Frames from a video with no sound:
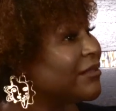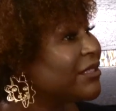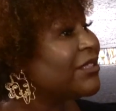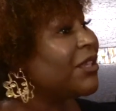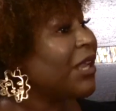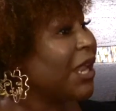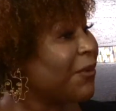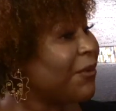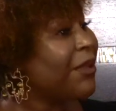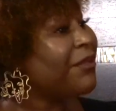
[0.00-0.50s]

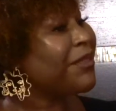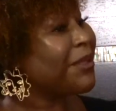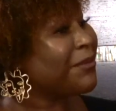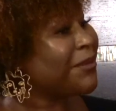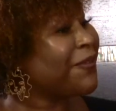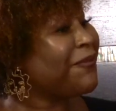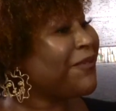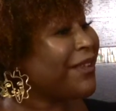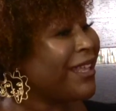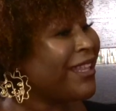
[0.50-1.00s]
So I want
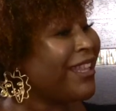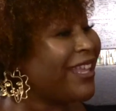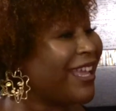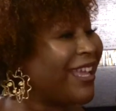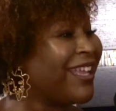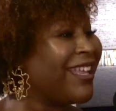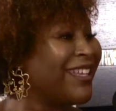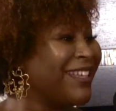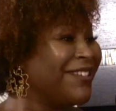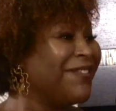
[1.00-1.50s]
them to feel
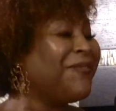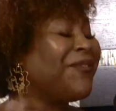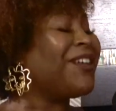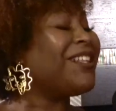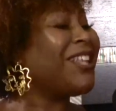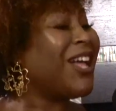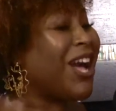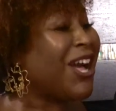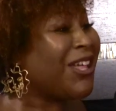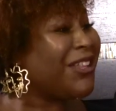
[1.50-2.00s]
it. Yeah.
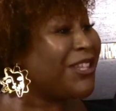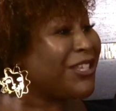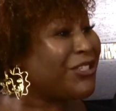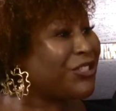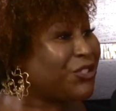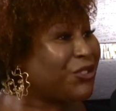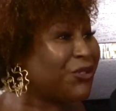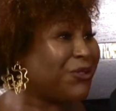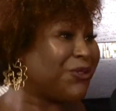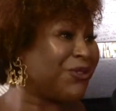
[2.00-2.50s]
Feel all
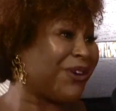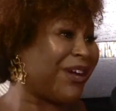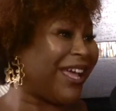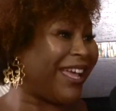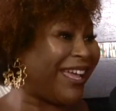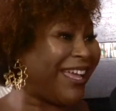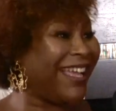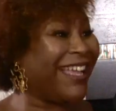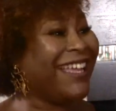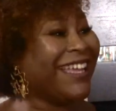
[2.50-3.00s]
this
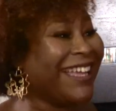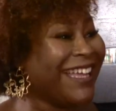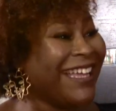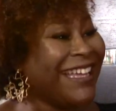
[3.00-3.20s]
joy.